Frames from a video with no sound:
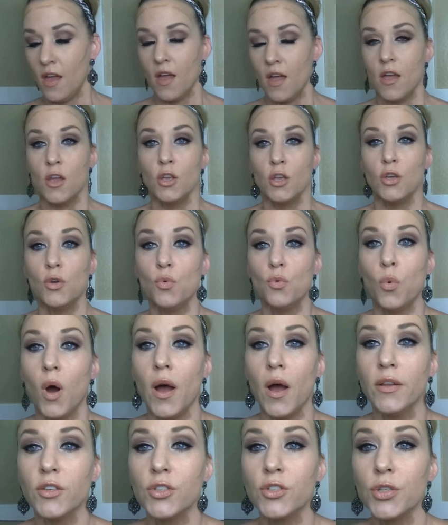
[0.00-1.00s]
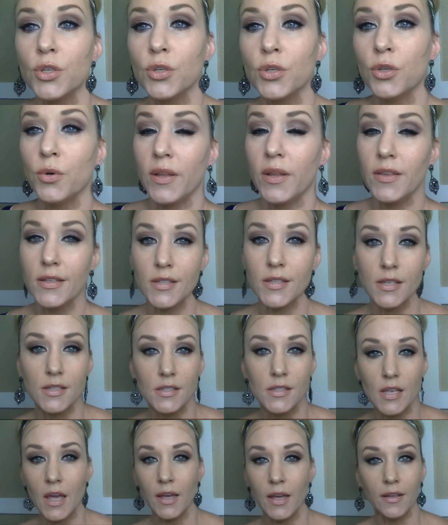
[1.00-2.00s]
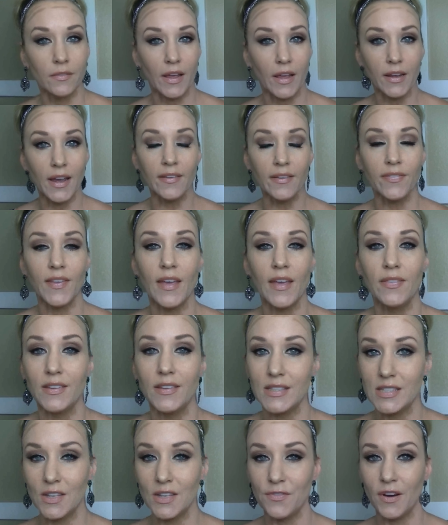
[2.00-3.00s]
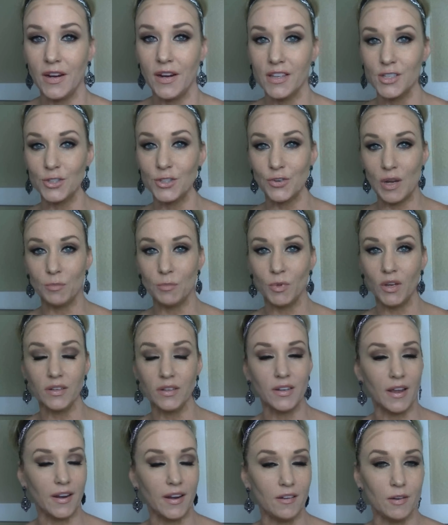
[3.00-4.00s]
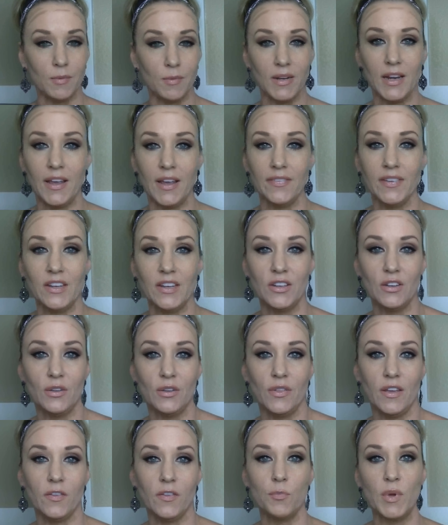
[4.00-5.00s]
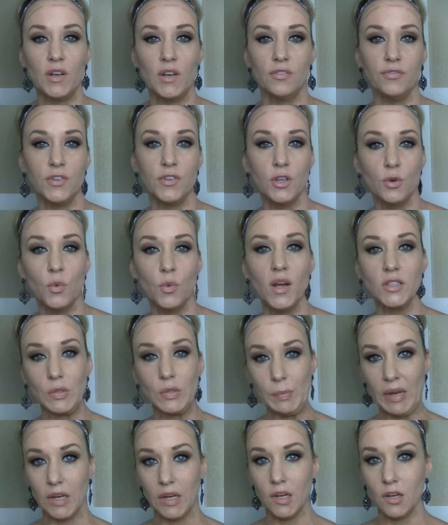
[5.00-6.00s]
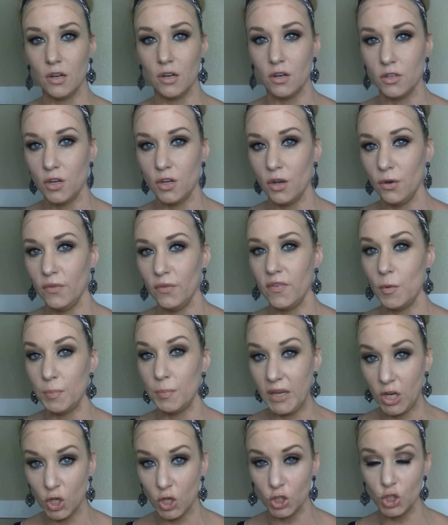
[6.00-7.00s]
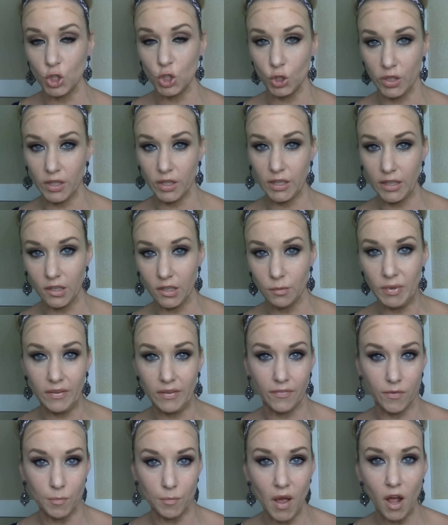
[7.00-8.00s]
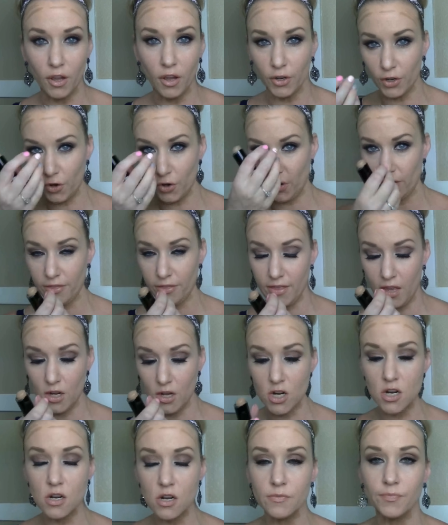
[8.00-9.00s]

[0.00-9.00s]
You want to, and this is, like I said, this is a very extreme look. Not everybody has to do this, but if you want to make your nose appear to look a little bit smaller or thinner,